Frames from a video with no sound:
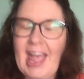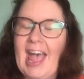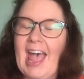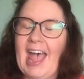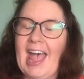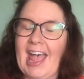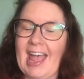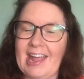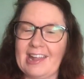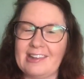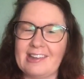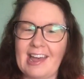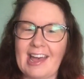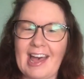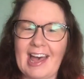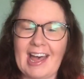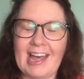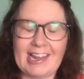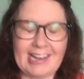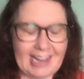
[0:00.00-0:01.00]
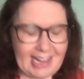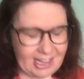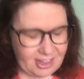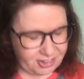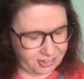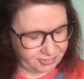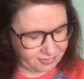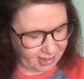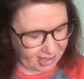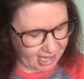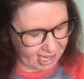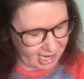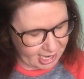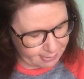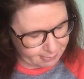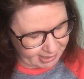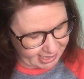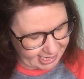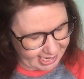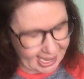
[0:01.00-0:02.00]
and on his farm
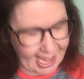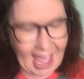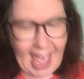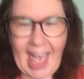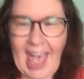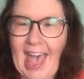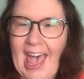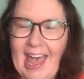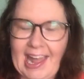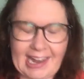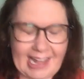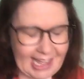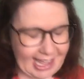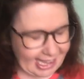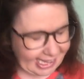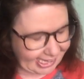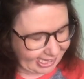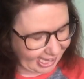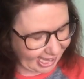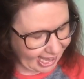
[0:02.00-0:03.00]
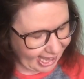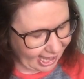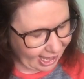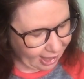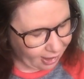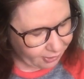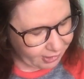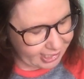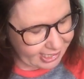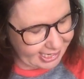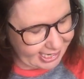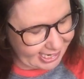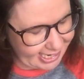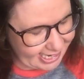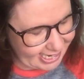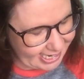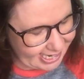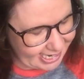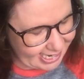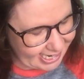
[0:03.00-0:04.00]
he had a cow,
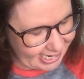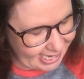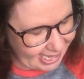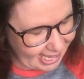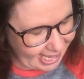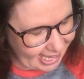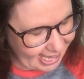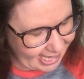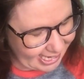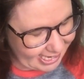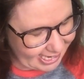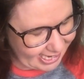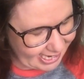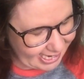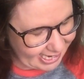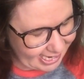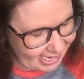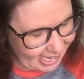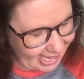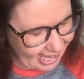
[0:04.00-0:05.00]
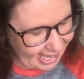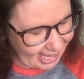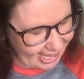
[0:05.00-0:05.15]
E-I-E-I-O,